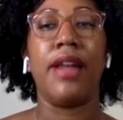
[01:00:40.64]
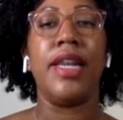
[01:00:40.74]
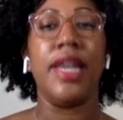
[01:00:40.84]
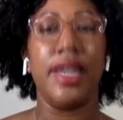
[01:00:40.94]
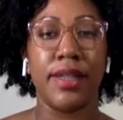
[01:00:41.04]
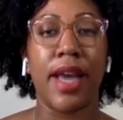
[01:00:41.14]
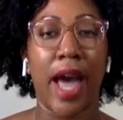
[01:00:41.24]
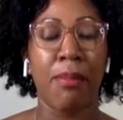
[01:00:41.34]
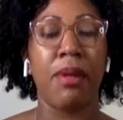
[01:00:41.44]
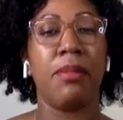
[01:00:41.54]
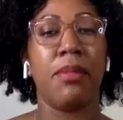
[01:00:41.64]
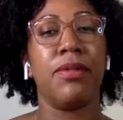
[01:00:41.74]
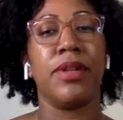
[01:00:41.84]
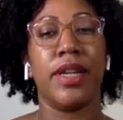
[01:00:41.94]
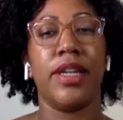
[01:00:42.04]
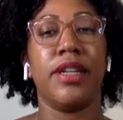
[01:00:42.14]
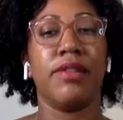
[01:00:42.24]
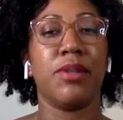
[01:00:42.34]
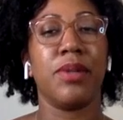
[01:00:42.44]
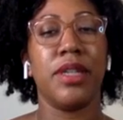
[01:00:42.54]
need to happen before the end
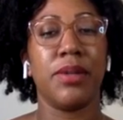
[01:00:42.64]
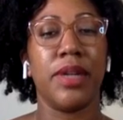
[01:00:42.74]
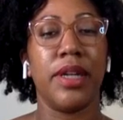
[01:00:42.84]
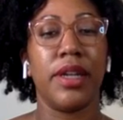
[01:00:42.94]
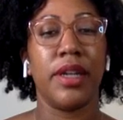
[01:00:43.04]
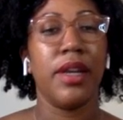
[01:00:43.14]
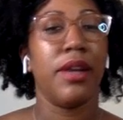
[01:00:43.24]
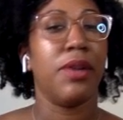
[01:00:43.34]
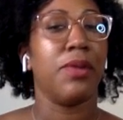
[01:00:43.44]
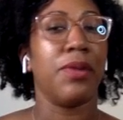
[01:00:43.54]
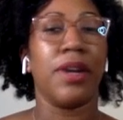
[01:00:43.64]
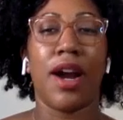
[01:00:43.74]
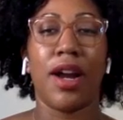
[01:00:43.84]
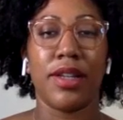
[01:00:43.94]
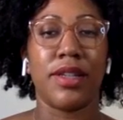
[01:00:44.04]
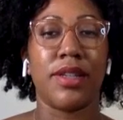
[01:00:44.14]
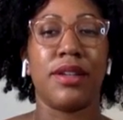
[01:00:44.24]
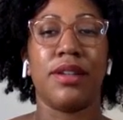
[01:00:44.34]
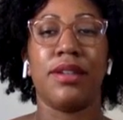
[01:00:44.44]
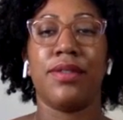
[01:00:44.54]
of 2020, regardless
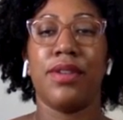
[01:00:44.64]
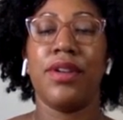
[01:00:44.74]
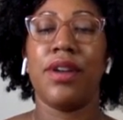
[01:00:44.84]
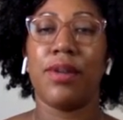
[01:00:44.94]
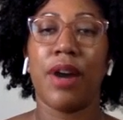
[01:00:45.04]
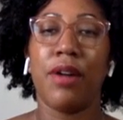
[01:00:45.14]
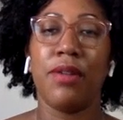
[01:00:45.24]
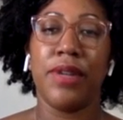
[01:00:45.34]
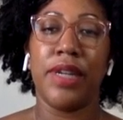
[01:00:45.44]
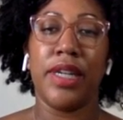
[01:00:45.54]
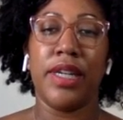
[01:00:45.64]
of, you know, COVID.